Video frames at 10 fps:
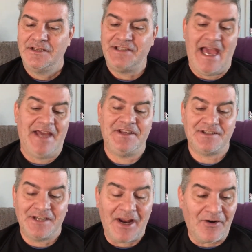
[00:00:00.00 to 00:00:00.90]
tatties
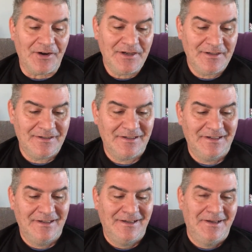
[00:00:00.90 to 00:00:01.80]
and herring,
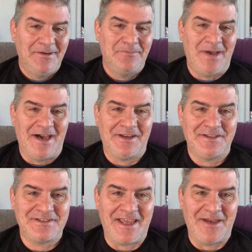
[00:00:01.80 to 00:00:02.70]
potted
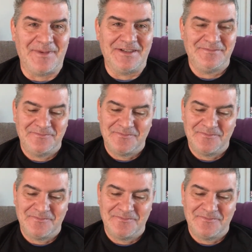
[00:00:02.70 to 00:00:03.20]
salmon,